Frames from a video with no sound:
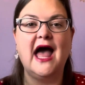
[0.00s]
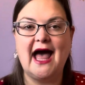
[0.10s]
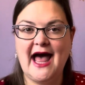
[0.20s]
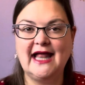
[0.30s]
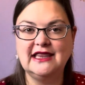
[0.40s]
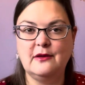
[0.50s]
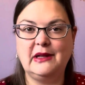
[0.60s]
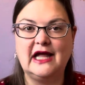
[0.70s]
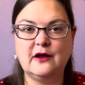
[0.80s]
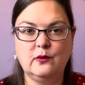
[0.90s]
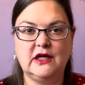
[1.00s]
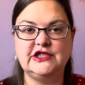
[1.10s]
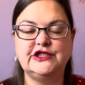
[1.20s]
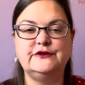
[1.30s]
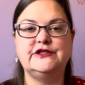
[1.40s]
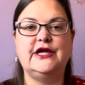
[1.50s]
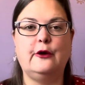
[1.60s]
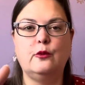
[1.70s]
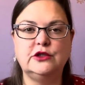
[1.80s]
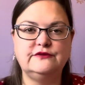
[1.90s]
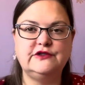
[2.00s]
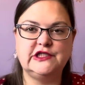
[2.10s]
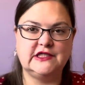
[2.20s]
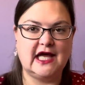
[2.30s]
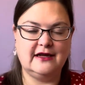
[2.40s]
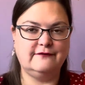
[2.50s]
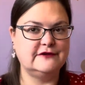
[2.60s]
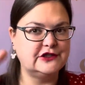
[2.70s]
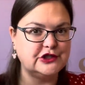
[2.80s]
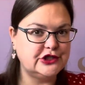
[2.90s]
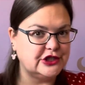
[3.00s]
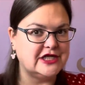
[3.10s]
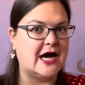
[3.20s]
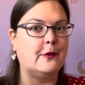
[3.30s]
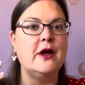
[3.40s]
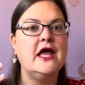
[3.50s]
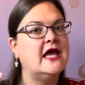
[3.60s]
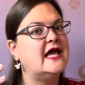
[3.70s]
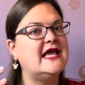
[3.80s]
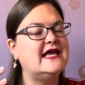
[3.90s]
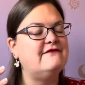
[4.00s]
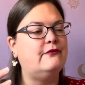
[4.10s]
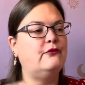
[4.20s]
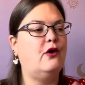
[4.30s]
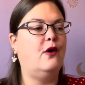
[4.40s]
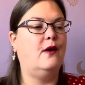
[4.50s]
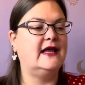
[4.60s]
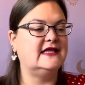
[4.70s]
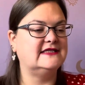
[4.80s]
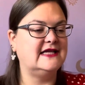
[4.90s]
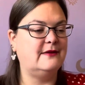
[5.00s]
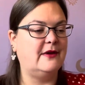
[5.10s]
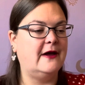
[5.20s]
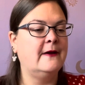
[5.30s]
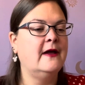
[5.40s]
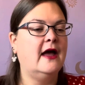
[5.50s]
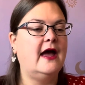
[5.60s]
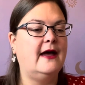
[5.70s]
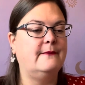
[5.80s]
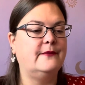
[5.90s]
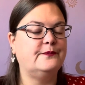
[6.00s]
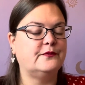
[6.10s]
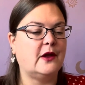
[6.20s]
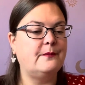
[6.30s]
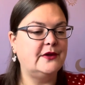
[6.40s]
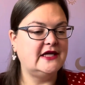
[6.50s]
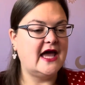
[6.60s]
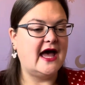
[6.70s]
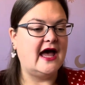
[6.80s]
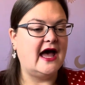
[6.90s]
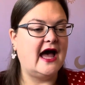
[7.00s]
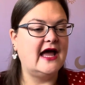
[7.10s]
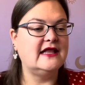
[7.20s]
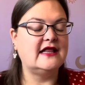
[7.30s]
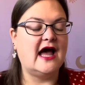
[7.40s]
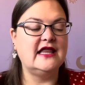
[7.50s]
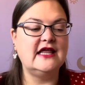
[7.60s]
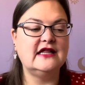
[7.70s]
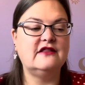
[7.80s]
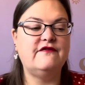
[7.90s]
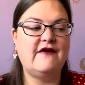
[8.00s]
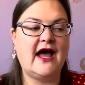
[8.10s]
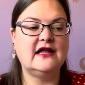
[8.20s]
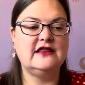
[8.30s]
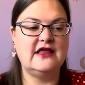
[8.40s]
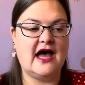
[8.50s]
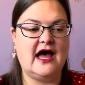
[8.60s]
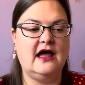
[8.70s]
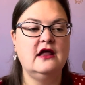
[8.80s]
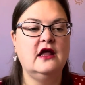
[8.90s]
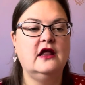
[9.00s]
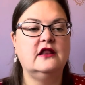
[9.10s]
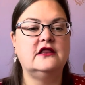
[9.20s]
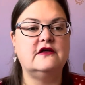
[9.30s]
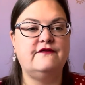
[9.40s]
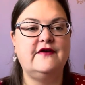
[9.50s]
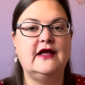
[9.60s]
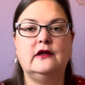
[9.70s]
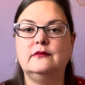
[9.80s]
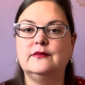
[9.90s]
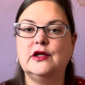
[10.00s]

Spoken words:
and the black and white shooting would have just kind of stood out even more in the cinema. But yeah, I think the fact that the